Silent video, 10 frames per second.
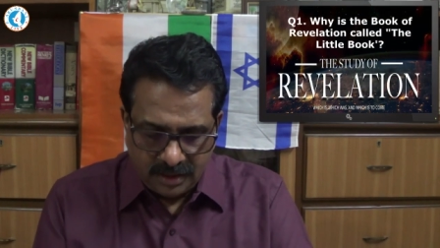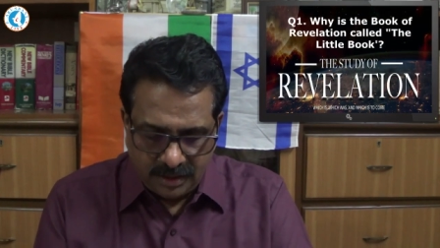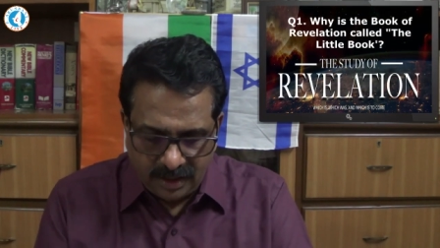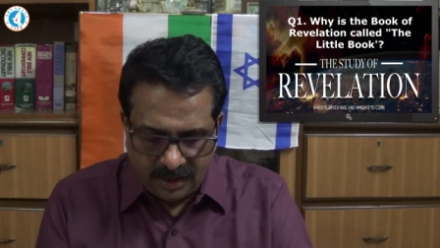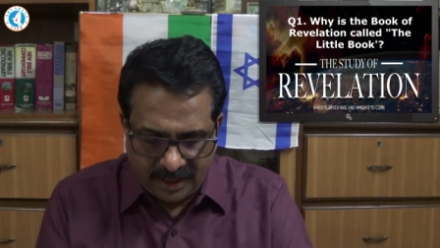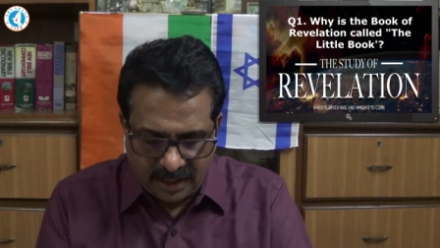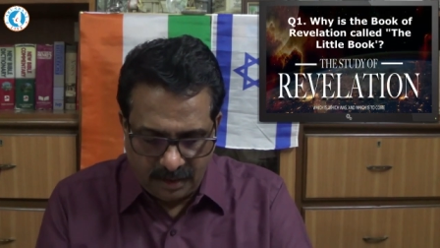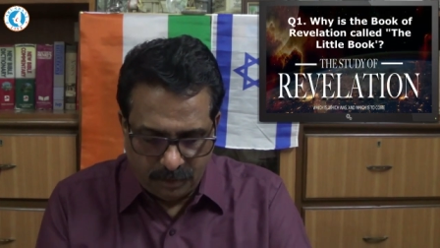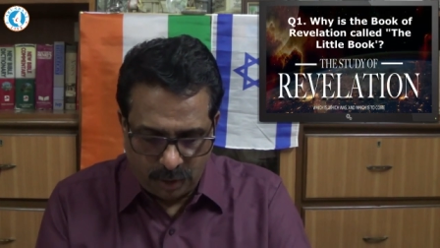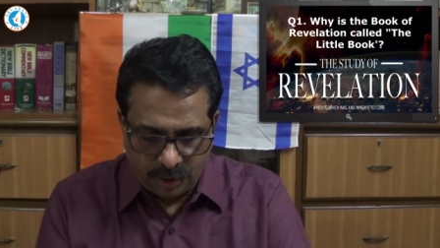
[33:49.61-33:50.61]
the little
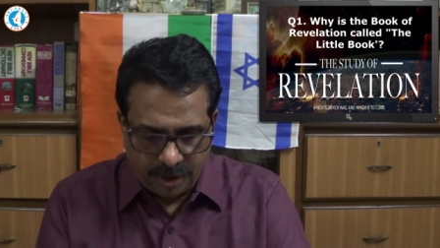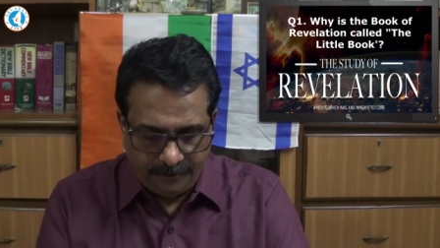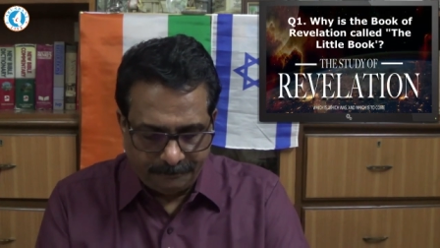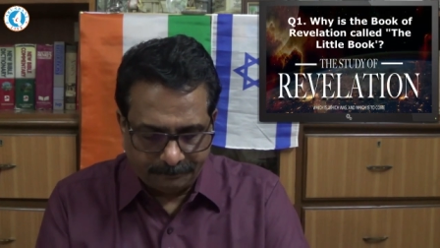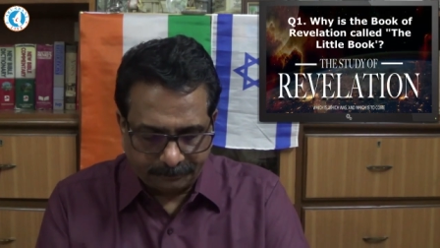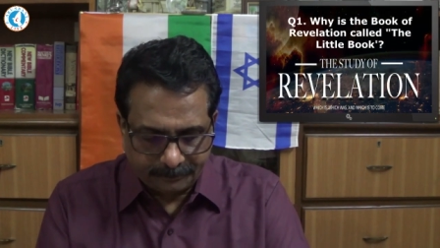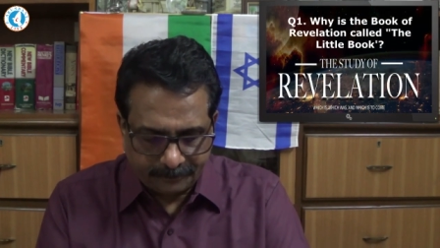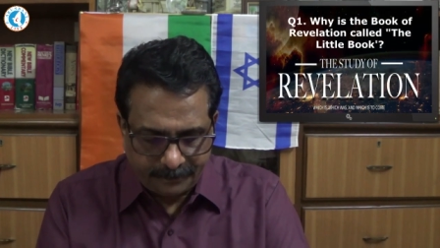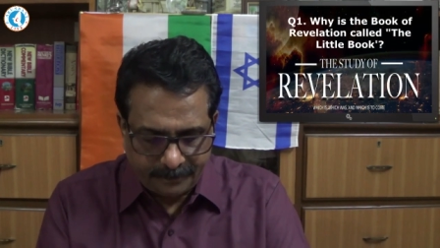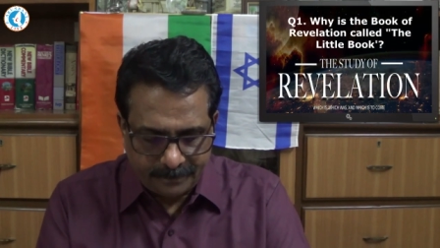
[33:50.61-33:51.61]
book?
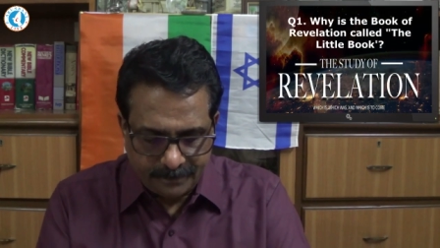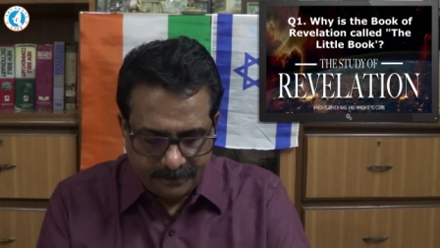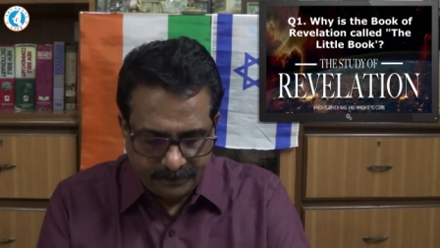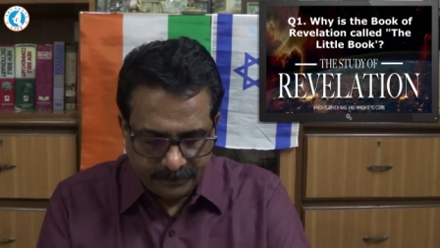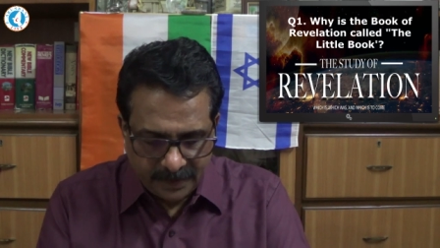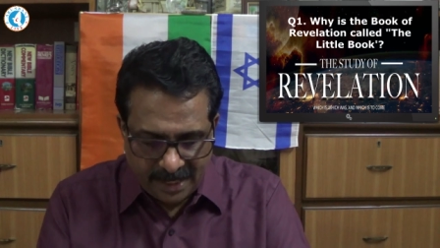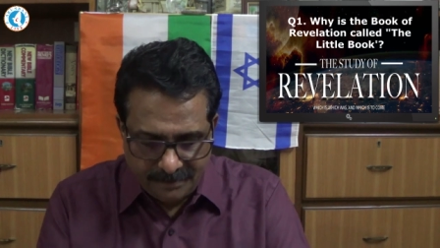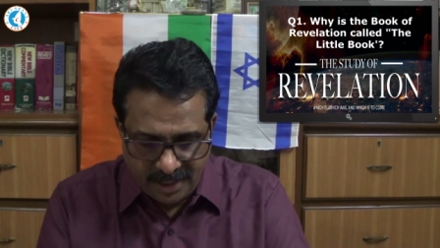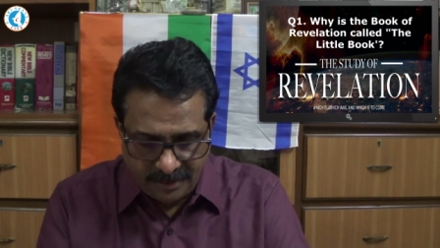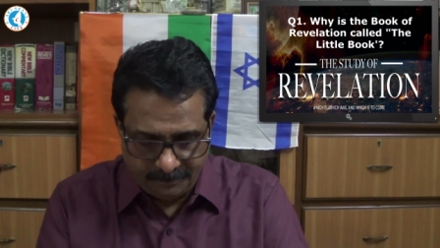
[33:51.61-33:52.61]

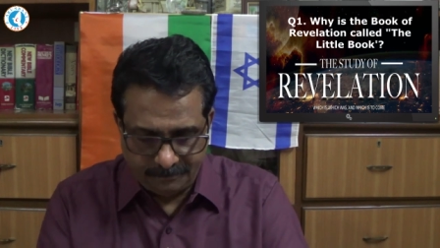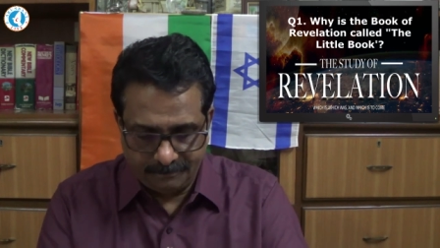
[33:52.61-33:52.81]
Amen.